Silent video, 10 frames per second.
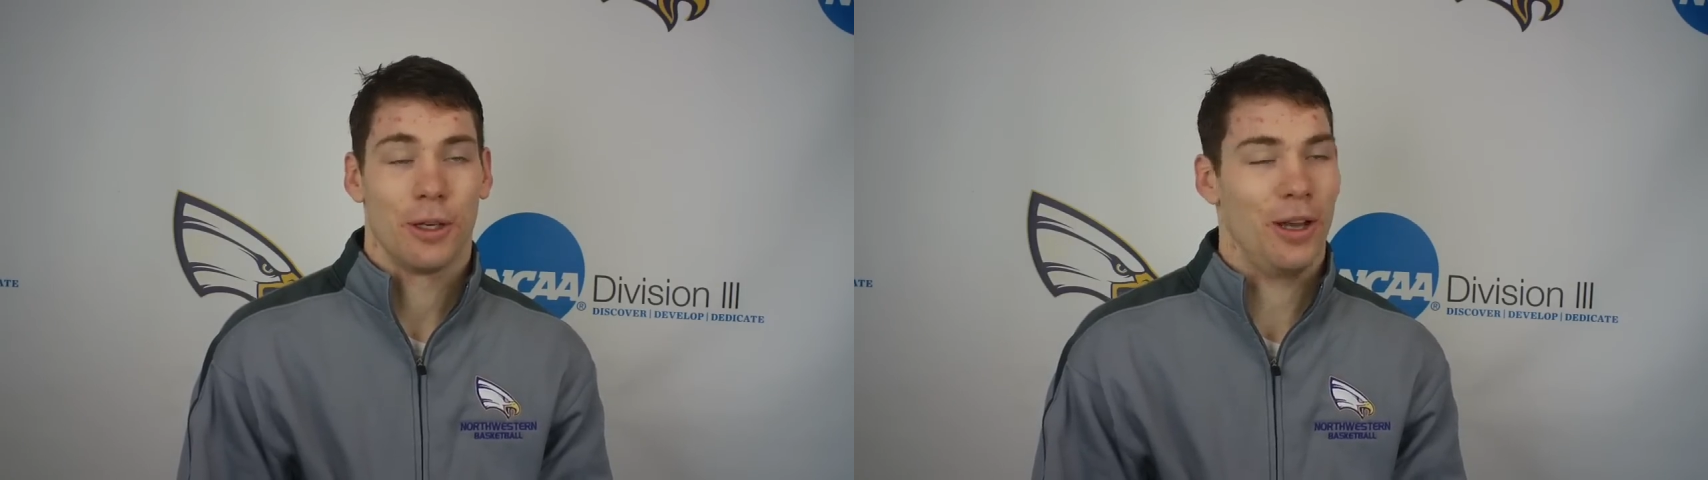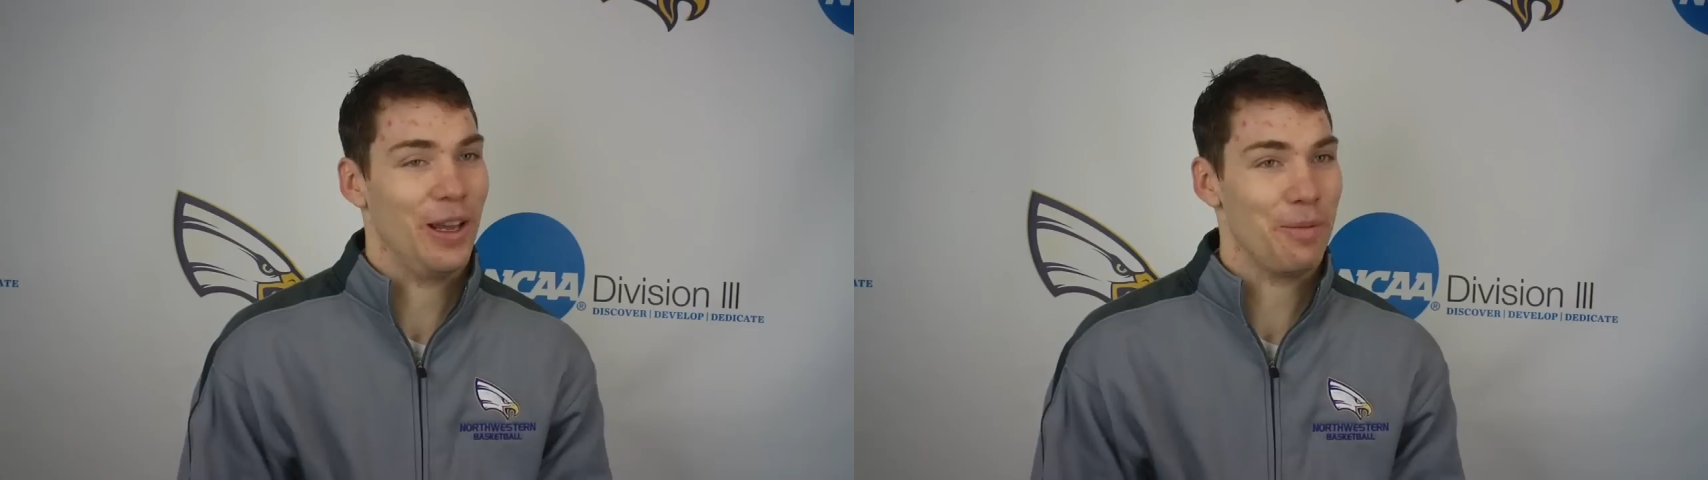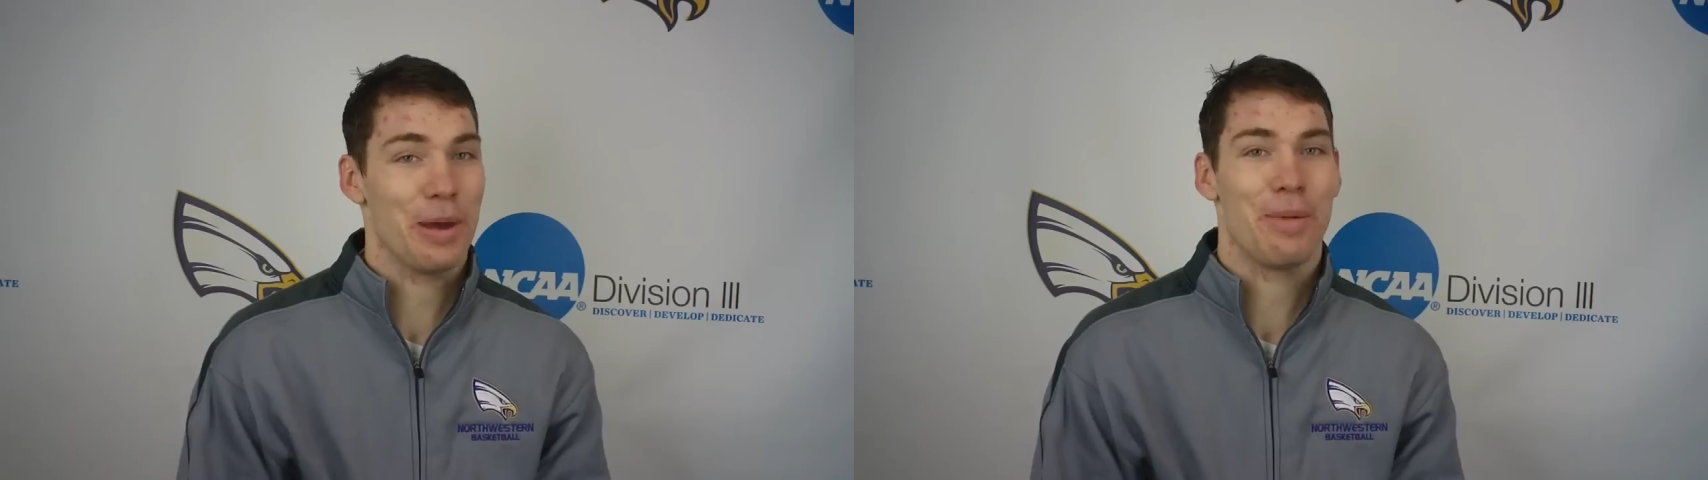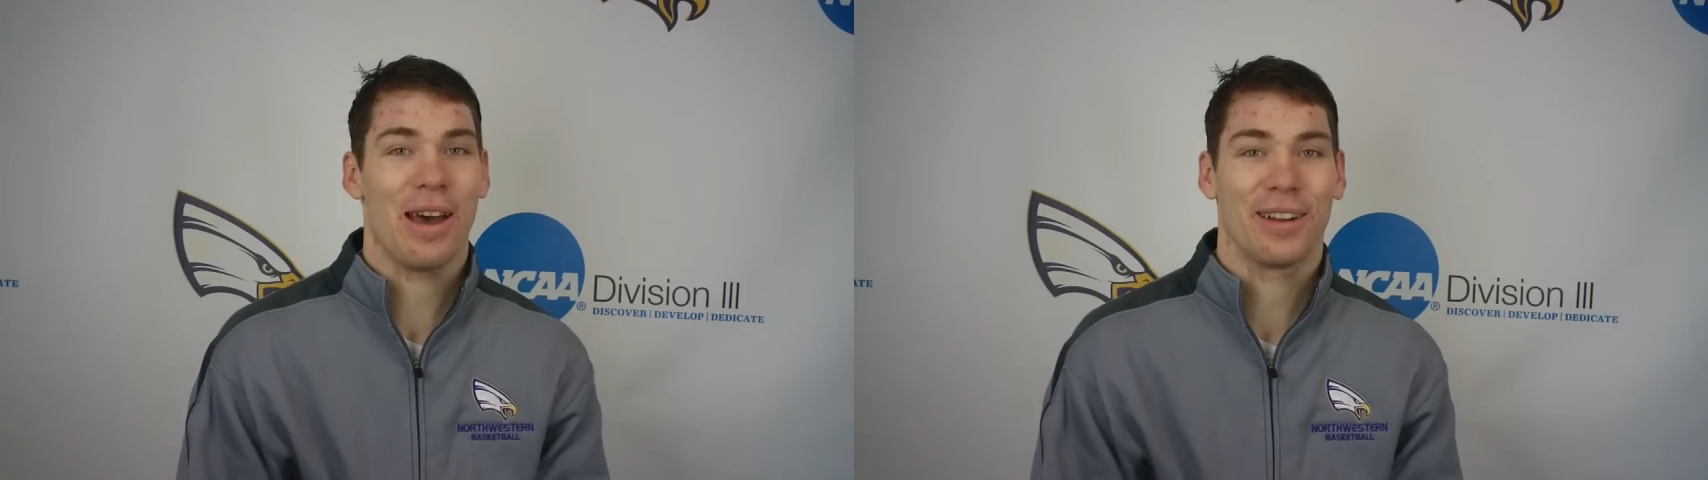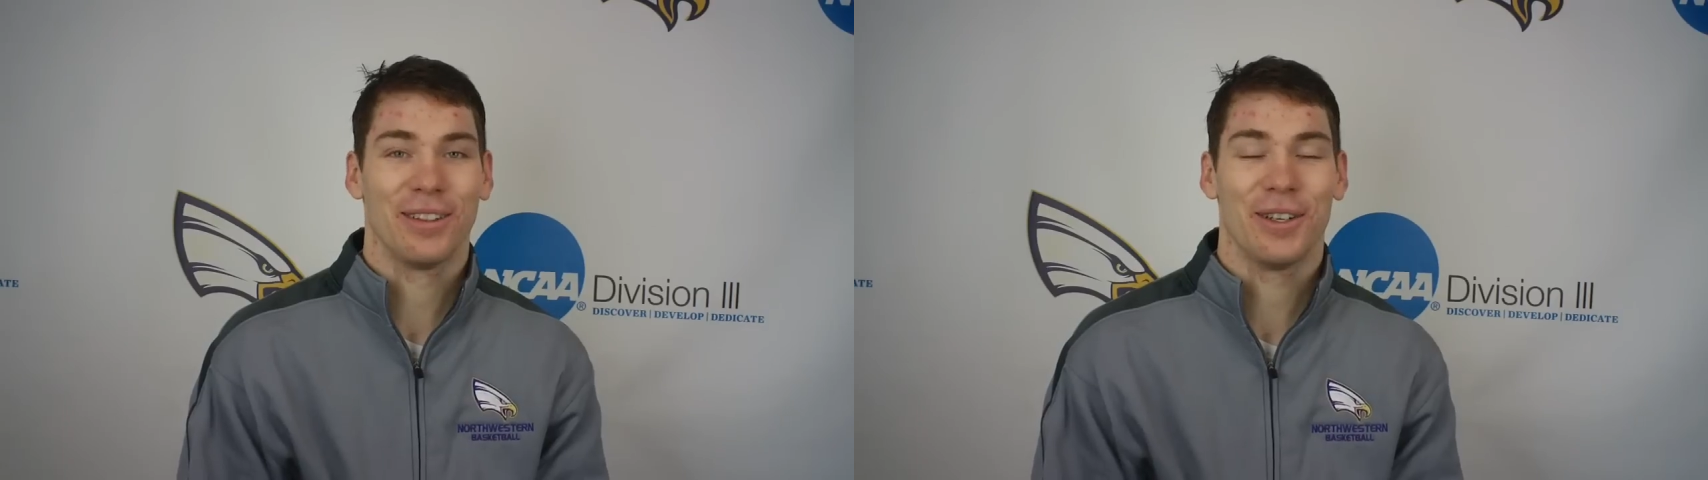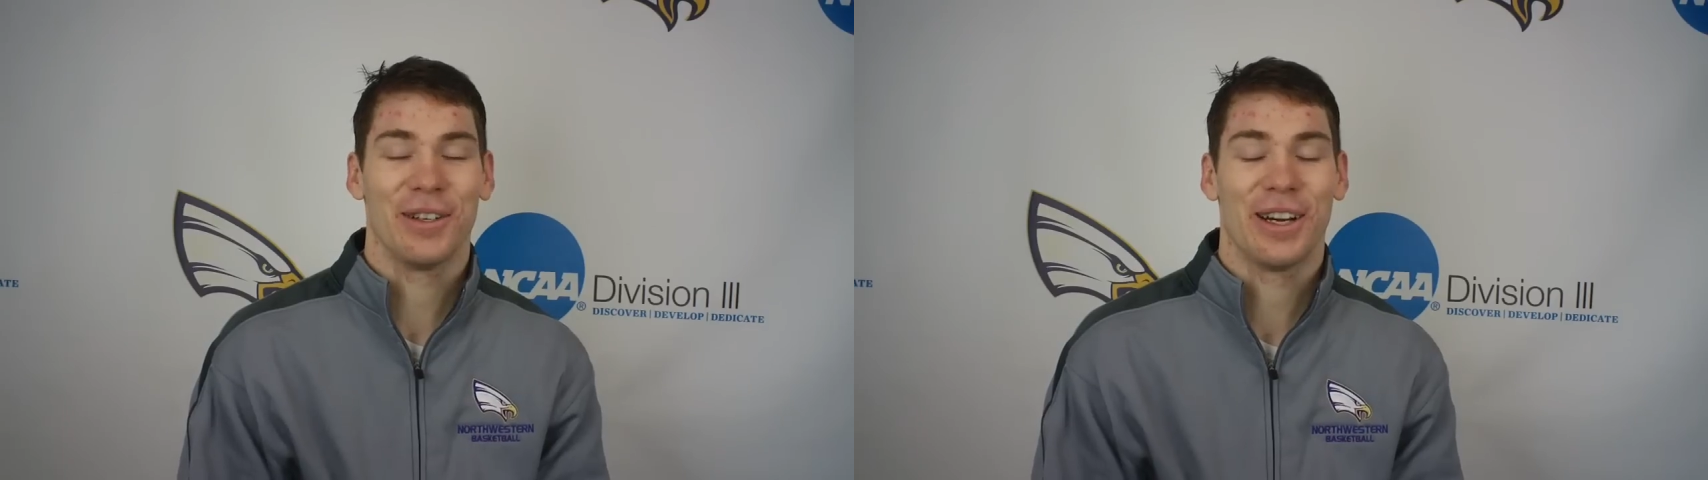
Oh, it'll be a battle, no